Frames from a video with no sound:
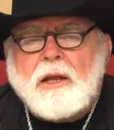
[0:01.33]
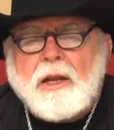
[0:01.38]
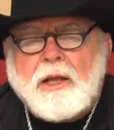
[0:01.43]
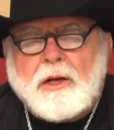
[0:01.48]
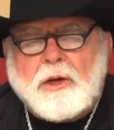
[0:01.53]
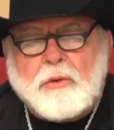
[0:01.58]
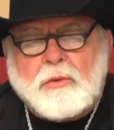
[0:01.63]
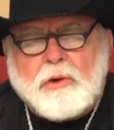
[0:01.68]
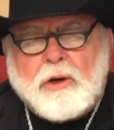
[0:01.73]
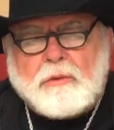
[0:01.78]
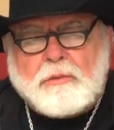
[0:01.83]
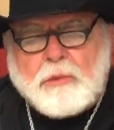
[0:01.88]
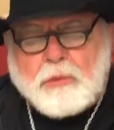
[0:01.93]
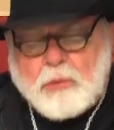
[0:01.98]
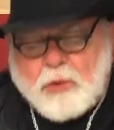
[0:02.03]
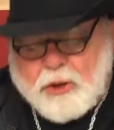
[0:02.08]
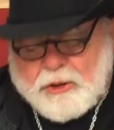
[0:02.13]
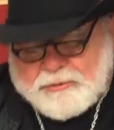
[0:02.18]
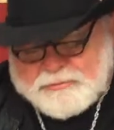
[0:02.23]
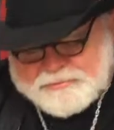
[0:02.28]
Hello
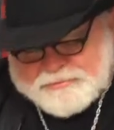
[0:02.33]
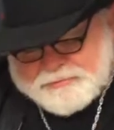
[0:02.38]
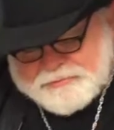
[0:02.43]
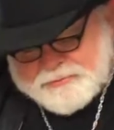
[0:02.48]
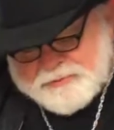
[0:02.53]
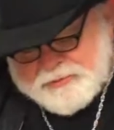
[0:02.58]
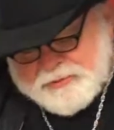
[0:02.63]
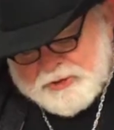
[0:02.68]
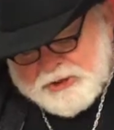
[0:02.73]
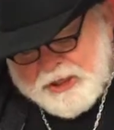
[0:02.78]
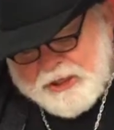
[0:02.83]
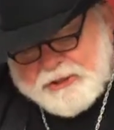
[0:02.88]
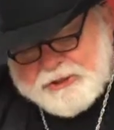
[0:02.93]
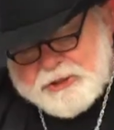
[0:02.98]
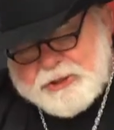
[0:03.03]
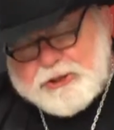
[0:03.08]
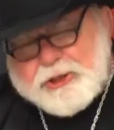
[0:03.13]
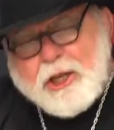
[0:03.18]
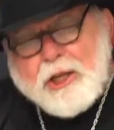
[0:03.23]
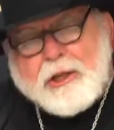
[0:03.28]
everyone,
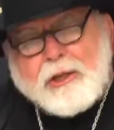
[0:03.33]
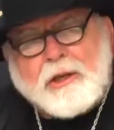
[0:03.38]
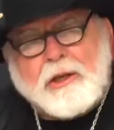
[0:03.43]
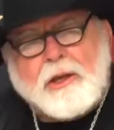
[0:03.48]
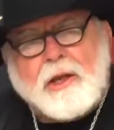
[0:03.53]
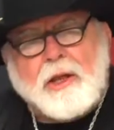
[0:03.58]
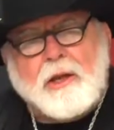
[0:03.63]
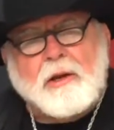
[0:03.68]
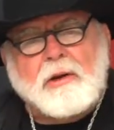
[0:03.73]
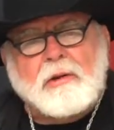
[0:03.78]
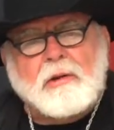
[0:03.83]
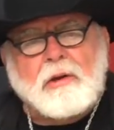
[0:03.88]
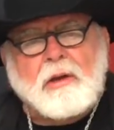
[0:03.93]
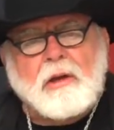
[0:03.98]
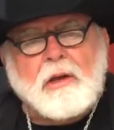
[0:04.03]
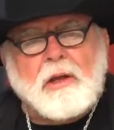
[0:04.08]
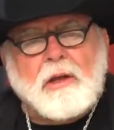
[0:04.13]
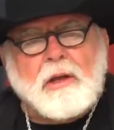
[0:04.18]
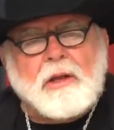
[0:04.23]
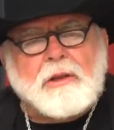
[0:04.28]
Texas Deacon here.
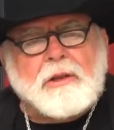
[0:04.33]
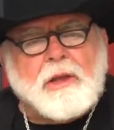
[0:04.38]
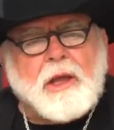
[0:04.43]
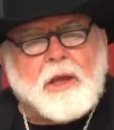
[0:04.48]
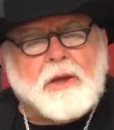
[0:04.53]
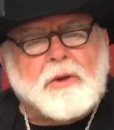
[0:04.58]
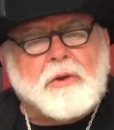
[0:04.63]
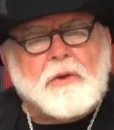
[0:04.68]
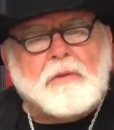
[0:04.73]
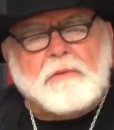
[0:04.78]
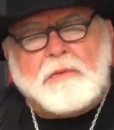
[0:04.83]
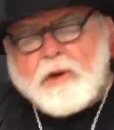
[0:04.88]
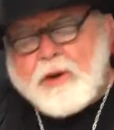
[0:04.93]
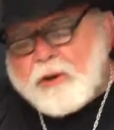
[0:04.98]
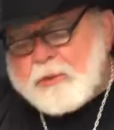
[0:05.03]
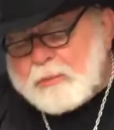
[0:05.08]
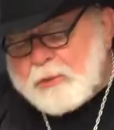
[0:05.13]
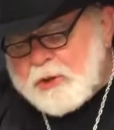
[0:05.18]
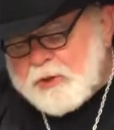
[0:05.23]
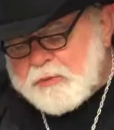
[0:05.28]
Thank you
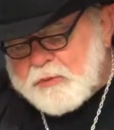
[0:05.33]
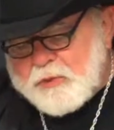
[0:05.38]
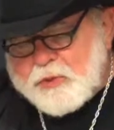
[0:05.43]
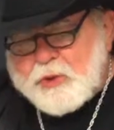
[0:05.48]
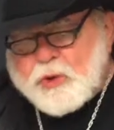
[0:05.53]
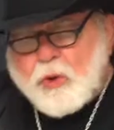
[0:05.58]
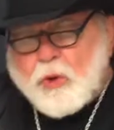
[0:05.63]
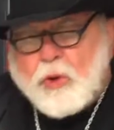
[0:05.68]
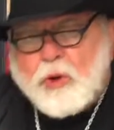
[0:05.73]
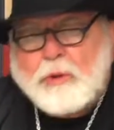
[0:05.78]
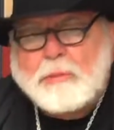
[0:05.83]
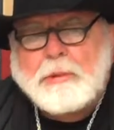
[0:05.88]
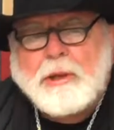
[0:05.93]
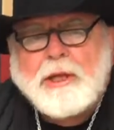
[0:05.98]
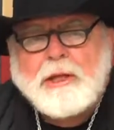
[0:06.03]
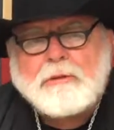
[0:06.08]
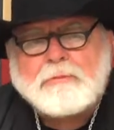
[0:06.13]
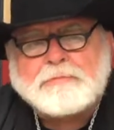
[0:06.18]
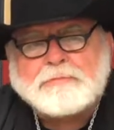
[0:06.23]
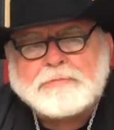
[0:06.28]
very much for joining
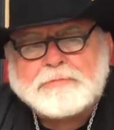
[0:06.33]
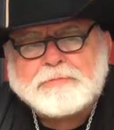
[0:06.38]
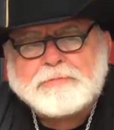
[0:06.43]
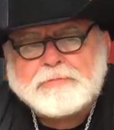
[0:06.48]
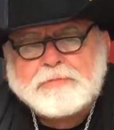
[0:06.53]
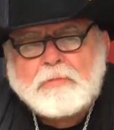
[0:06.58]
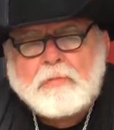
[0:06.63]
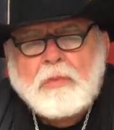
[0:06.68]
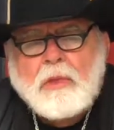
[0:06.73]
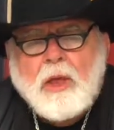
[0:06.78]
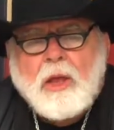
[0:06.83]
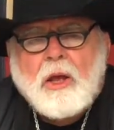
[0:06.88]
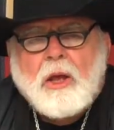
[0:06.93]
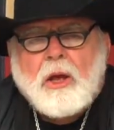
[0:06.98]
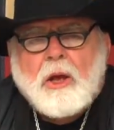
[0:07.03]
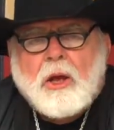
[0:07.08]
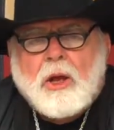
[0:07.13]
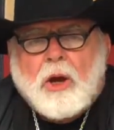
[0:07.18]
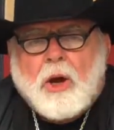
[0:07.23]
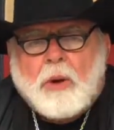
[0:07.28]
me.
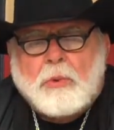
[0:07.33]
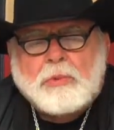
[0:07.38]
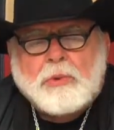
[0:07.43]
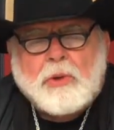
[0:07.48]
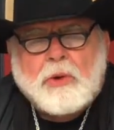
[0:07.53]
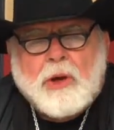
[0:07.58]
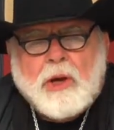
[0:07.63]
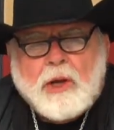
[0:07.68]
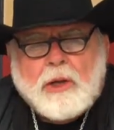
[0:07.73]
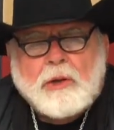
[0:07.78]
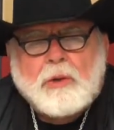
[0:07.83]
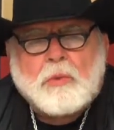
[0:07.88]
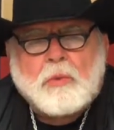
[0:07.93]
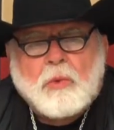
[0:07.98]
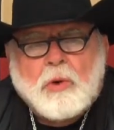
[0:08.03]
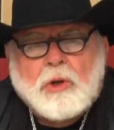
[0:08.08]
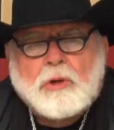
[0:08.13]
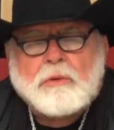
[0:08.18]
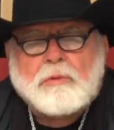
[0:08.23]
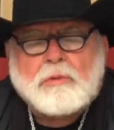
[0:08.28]
Hope you had a
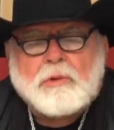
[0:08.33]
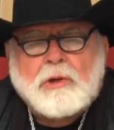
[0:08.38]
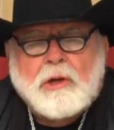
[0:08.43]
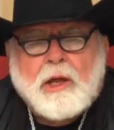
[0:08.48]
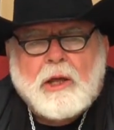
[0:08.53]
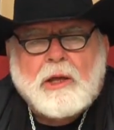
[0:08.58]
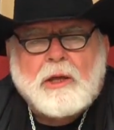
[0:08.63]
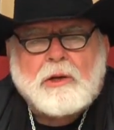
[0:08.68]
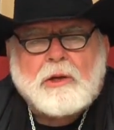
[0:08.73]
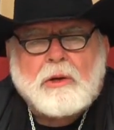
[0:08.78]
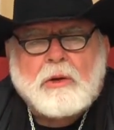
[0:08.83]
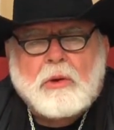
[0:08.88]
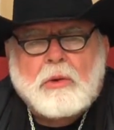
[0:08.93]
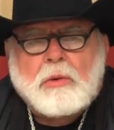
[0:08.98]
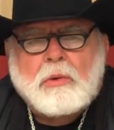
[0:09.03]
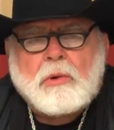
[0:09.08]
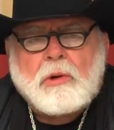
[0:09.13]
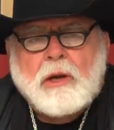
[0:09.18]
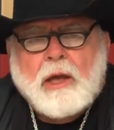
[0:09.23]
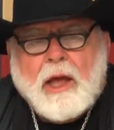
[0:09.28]
wonderful day in the
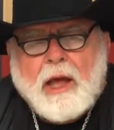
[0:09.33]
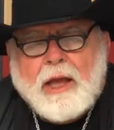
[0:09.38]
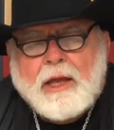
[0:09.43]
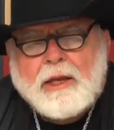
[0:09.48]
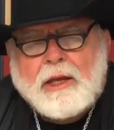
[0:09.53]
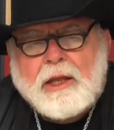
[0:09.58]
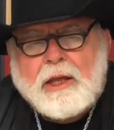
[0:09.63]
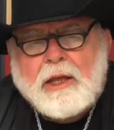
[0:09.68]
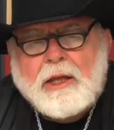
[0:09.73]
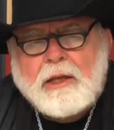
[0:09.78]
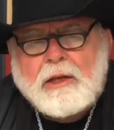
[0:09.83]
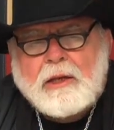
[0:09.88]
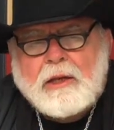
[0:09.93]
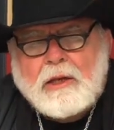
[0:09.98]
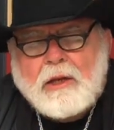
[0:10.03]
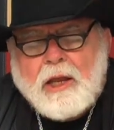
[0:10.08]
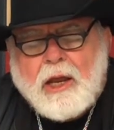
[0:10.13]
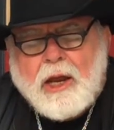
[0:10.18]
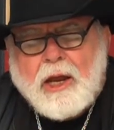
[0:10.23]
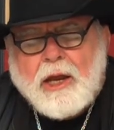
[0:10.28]
Lord. I did,
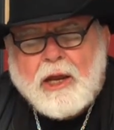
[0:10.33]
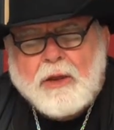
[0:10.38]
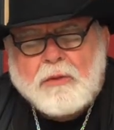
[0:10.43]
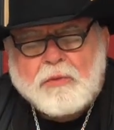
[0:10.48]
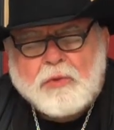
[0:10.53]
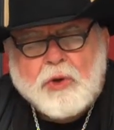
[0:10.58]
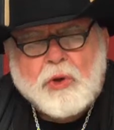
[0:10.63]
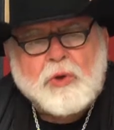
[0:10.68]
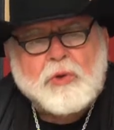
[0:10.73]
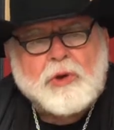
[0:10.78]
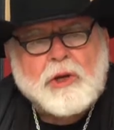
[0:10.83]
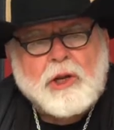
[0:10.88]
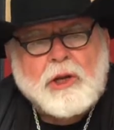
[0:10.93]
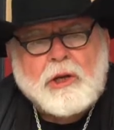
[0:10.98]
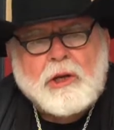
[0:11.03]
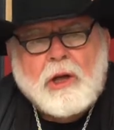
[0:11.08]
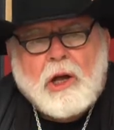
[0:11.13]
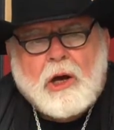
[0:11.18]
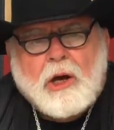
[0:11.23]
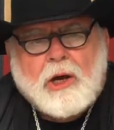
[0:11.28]
and if you did
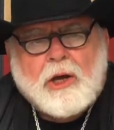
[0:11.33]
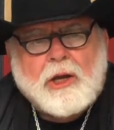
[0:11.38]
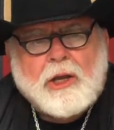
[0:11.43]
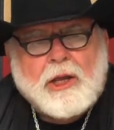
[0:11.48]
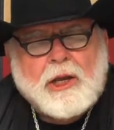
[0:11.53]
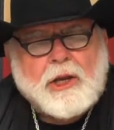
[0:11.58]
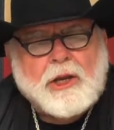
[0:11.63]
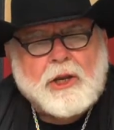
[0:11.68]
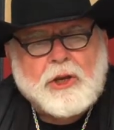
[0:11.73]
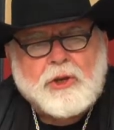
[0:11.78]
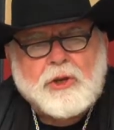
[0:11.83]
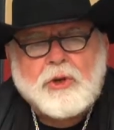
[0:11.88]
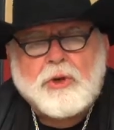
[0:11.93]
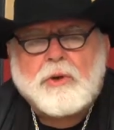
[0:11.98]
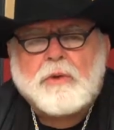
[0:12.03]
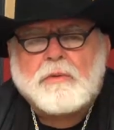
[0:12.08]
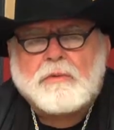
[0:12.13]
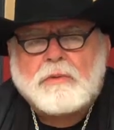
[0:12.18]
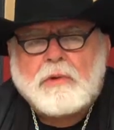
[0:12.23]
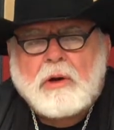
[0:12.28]
not, it is
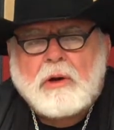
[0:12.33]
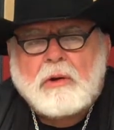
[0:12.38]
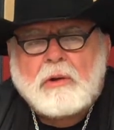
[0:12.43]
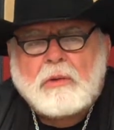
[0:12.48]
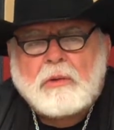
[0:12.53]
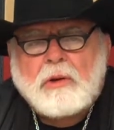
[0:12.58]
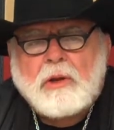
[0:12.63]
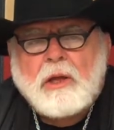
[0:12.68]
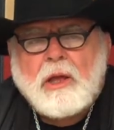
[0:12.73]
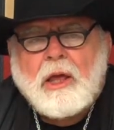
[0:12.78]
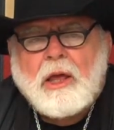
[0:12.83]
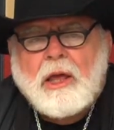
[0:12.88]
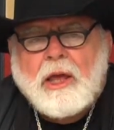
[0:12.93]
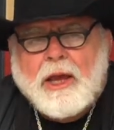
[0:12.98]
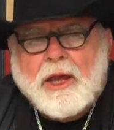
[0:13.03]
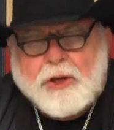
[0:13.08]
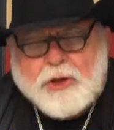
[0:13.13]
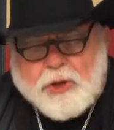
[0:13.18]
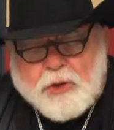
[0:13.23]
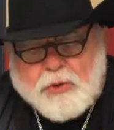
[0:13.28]
your fault,
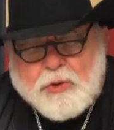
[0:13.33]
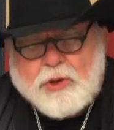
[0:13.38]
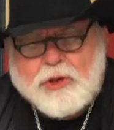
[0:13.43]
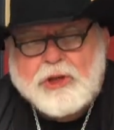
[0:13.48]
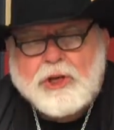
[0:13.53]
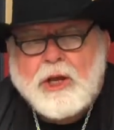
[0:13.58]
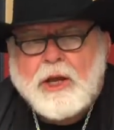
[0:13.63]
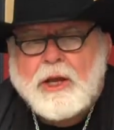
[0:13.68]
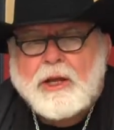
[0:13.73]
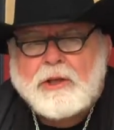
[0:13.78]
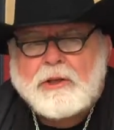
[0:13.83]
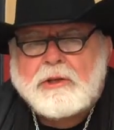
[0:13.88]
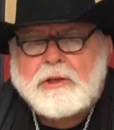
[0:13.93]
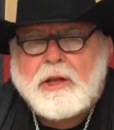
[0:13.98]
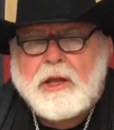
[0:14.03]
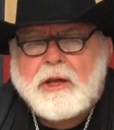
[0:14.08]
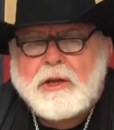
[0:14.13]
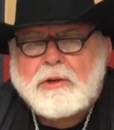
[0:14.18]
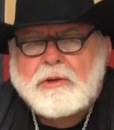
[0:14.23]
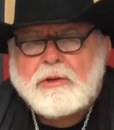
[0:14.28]
and you can change
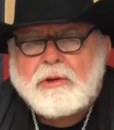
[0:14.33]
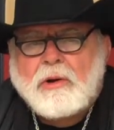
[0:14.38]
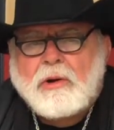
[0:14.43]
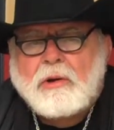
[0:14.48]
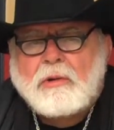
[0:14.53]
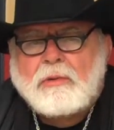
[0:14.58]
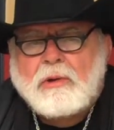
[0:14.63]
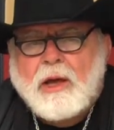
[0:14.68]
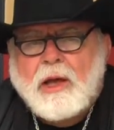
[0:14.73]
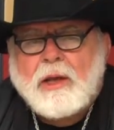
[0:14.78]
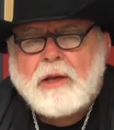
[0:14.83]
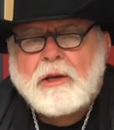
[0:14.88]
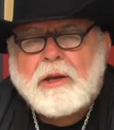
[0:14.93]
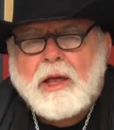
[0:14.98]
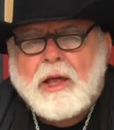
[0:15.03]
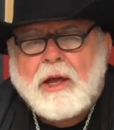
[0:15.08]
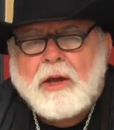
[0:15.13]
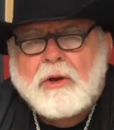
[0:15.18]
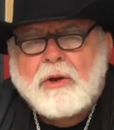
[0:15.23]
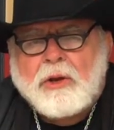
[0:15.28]
that. Start right
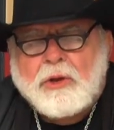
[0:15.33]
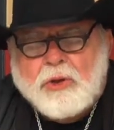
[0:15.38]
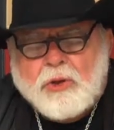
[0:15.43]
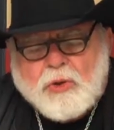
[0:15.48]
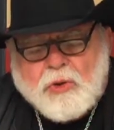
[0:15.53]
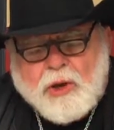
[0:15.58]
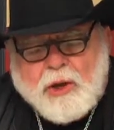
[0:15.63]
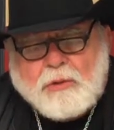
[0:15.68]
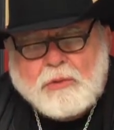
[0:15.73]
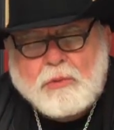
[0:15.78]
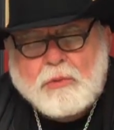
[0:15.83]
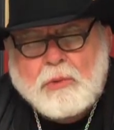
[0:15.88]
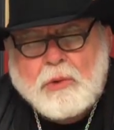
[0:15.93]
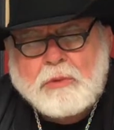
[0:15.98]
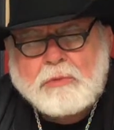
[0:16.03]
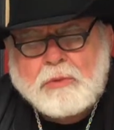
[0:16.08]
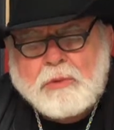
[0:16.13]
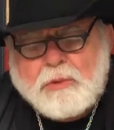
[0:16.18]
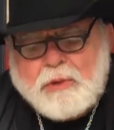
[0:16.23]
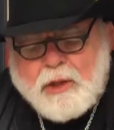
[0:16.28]
now, and you'll have a
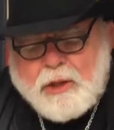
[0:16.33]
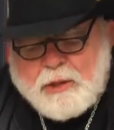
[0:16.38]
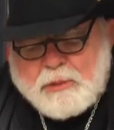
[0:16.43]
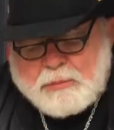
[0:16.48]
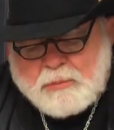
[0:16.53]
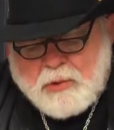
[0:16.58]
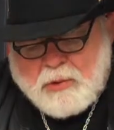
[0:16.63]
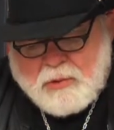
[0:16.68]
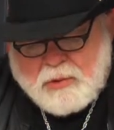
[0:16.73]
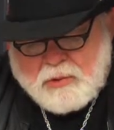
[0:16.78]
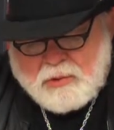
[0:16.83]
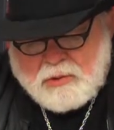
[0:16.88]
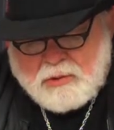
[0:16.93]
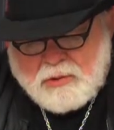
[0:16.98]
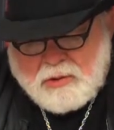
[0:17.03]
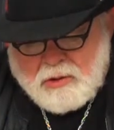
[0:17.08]
wonderful day tomorrow.